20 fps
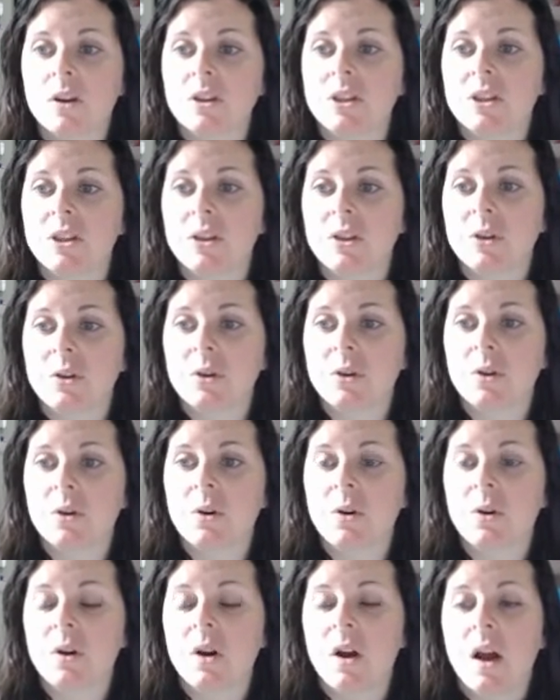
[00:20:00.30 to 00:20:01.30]

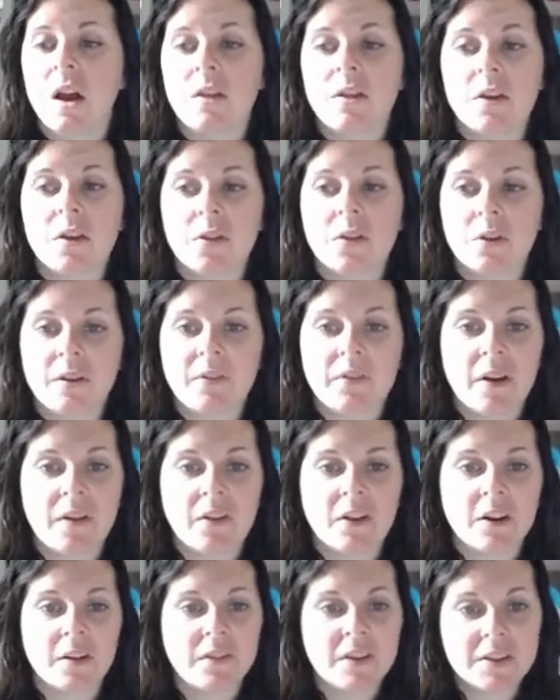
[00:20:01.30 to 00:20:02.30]
to the
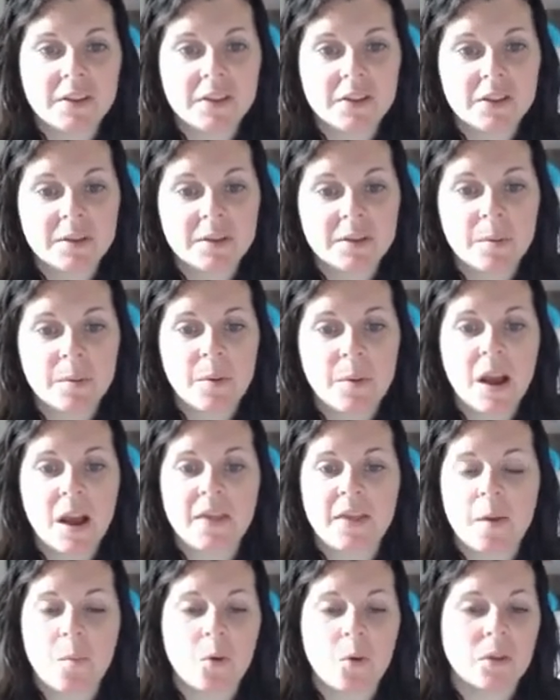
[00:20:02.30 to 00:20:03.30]
3,500 visitors per month,
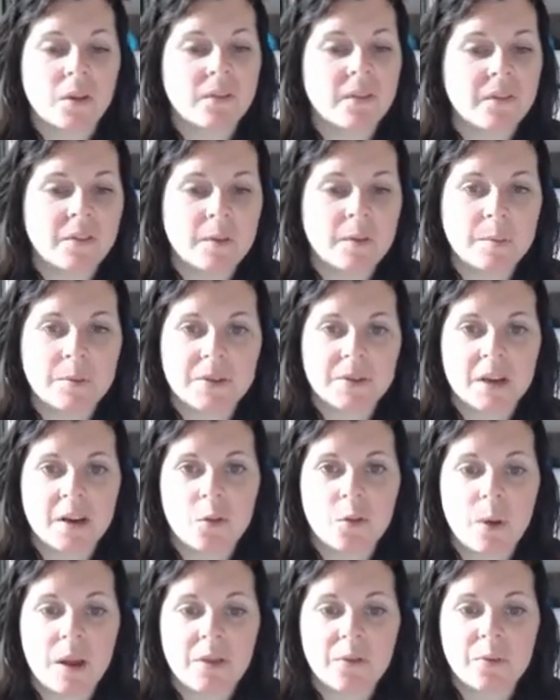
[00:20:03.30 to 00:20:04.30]
I'm only 50% of the
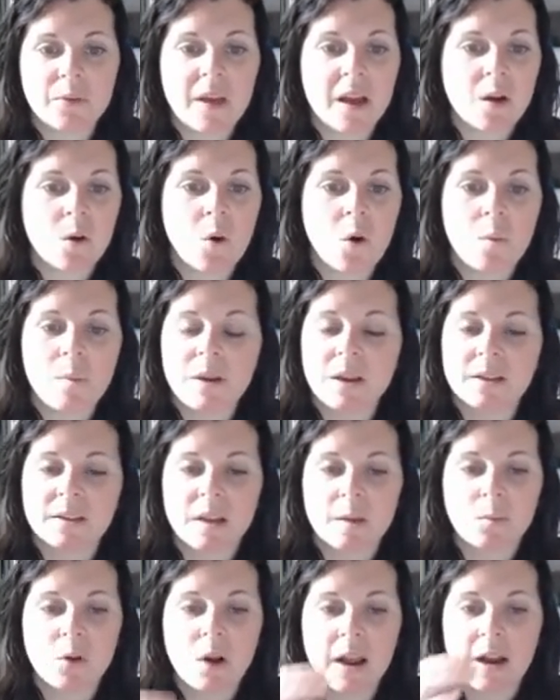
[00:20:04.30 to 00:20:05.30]
way through that goal because
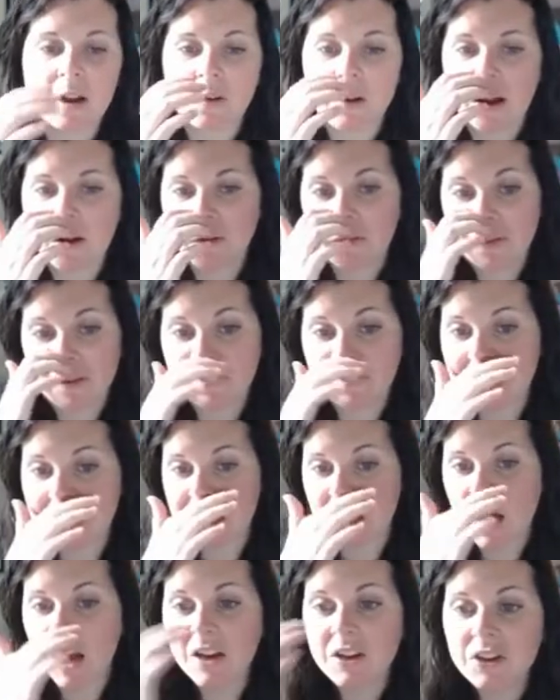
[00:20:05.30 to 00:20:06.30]
I'm right around
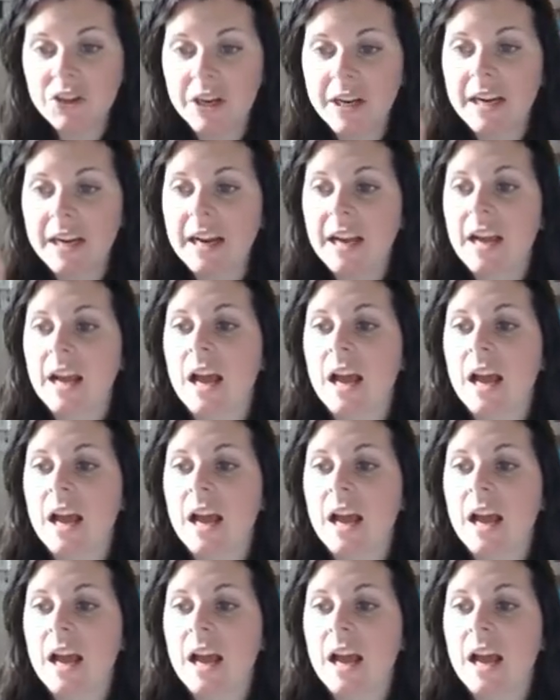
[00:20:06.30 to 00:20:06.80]
1,500.